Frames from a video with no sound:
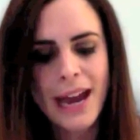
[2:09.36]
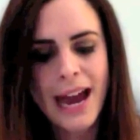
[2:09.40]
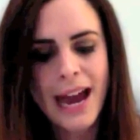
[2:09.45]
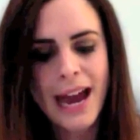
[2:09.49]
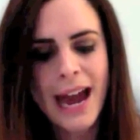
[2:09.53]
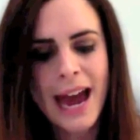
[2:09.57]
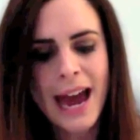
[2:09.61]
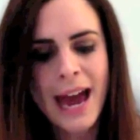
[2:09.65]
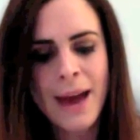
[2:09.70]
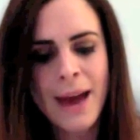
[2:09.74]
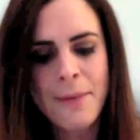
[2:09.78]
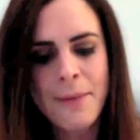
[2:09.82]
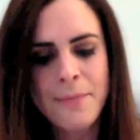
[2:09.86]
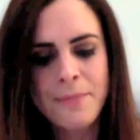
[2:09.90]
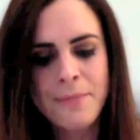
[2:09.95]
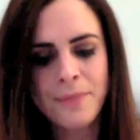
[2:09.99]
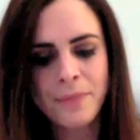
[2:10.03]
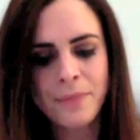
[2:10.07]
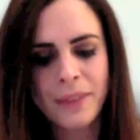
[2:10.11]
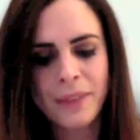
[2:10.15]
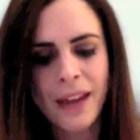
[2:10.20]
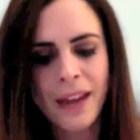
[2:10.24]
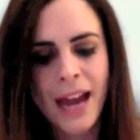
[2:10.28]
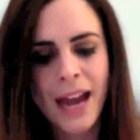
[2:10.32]

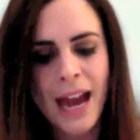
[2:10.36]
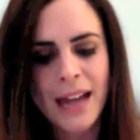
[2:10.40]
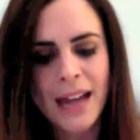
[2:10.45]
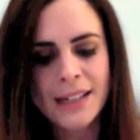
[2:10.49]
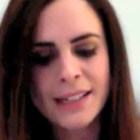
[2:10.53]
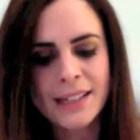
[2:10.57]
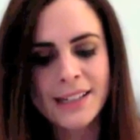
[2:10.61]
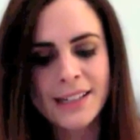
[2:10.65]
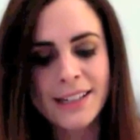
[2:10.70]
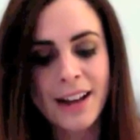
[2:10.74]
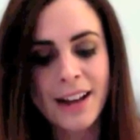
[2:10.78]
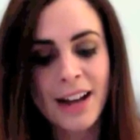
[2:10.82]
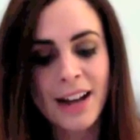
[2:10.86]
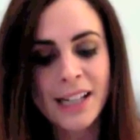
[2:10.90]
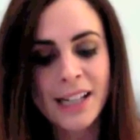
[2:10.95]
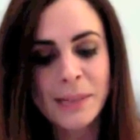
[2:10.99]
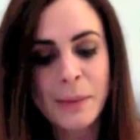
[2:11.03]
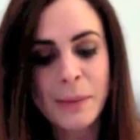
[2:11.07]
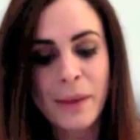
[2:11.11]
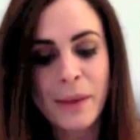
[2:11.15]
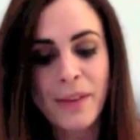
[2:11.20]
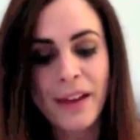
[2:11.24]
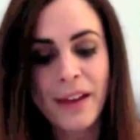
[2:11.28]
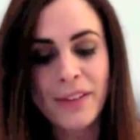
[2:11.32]
and I
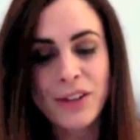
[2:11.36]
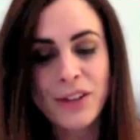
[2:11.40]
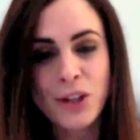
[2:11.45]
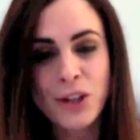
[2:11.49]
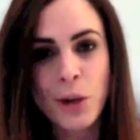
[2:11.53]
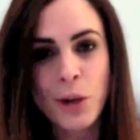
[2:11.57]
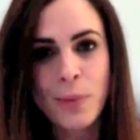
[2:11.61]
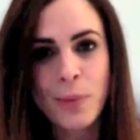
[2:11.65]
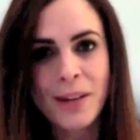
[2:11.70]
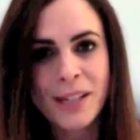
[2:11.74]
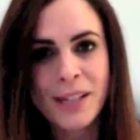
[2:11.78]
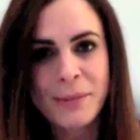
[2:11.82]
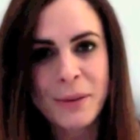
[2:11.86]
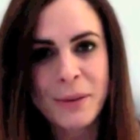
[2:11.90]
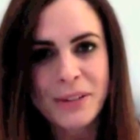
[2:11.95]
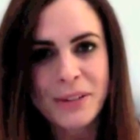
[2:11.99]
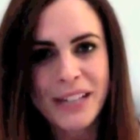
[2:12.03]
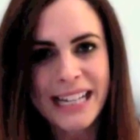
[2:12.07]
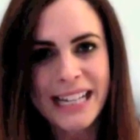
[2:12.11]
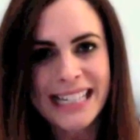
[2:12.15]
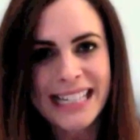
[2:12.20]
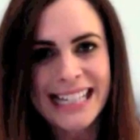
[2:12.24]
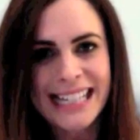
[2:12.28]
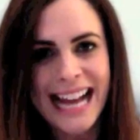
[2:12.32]
smelt that in the shop and it smells
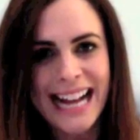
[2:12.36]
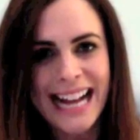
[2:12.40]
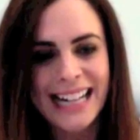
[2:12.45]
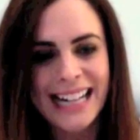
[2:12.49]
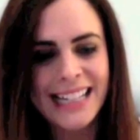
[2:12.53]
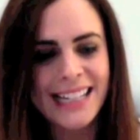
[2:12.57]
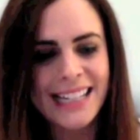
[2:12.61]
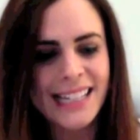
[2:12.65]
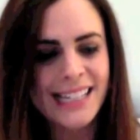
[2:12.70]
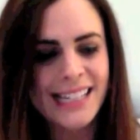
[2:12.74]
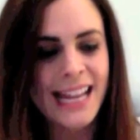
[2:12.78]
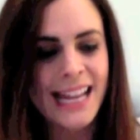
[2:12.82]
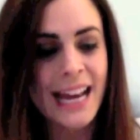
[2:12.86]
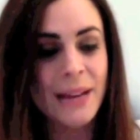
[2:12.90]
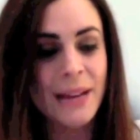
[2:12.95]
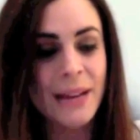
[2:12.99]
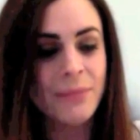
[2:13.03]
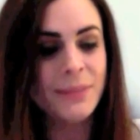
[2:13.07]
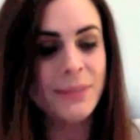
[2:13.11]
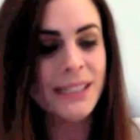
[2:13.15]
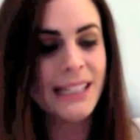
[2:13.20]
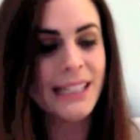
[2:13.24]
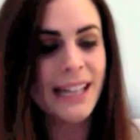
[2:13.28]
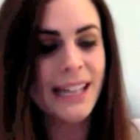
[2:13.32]
exactly the
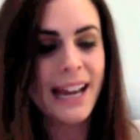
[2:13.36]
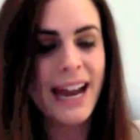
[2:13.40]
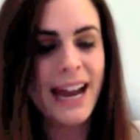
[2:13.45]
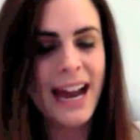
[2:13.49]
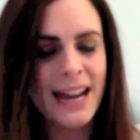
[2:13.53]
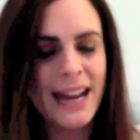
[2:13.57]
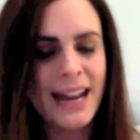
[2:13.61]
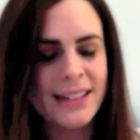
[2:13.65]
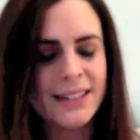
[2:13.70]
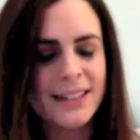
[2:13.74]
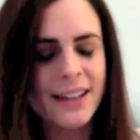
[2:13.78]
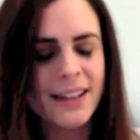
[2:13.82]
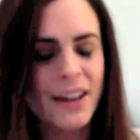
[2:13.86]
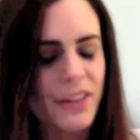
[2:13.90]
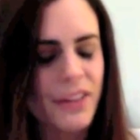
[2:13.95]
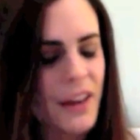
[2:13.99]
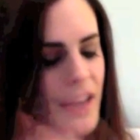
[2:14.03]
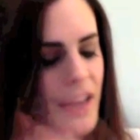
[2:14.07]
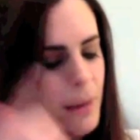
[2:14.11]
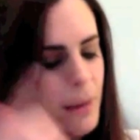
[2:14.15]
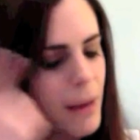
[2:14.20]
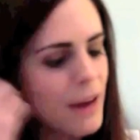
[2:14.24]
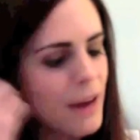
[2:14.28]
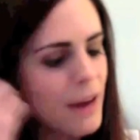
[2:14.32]
same, and I
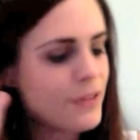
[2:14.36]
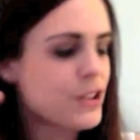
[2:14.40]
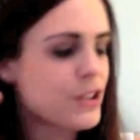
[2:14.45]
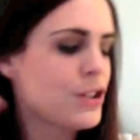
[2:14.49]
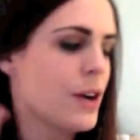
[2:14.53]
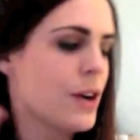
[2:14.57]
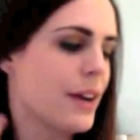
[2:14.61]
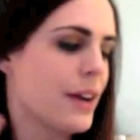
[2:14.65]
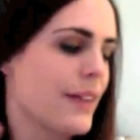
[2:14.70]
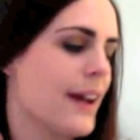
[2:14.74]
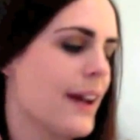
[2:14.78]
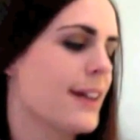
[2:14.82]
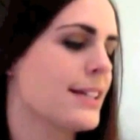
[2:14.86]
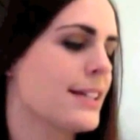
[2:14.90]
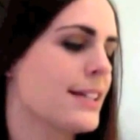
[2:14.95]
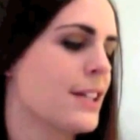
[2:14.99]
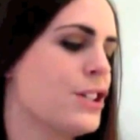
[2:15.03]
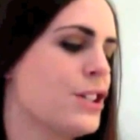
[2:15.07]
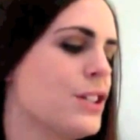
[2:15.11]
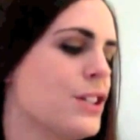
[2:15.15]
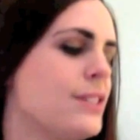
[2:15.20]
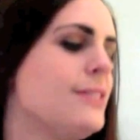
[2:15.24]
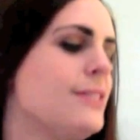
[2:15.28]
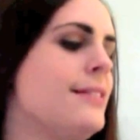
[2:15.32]
think I might have to try that because I
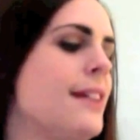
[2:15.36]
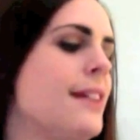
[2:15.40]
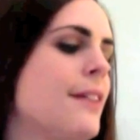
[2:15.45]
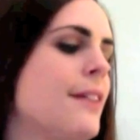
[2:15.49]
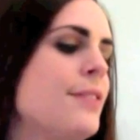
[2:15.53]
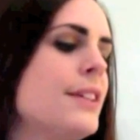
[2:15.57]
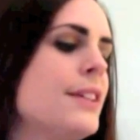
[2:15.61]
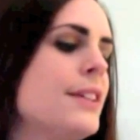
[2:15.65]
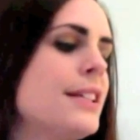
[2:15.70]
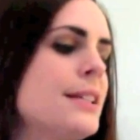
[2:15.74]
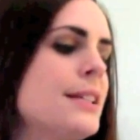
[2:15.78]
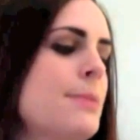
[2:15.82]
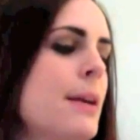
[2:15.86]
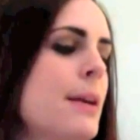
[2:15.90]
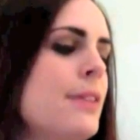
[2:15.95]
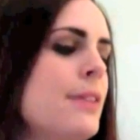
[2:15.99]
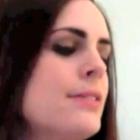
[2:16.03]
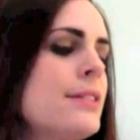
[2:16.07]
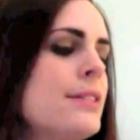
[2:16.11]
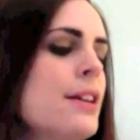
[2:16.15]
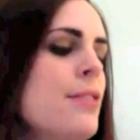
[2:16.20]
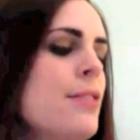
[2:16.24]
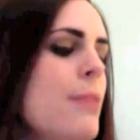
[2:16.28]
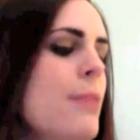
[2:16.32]
just love this smell
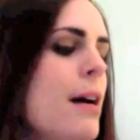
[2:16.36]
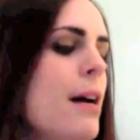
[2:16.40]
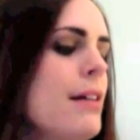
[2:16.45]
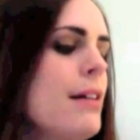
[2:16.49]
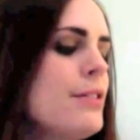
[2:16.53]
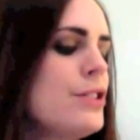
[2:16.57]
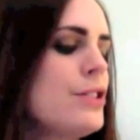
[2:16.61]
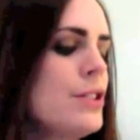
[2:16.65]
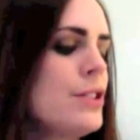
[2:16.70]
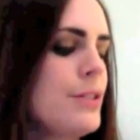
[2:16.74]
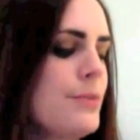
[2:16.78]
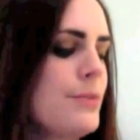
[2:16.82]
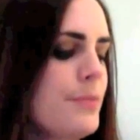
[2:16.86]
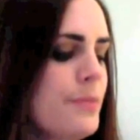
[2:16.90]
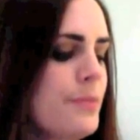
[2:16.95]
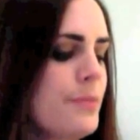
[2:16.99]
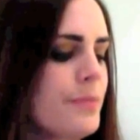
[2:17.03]
so much.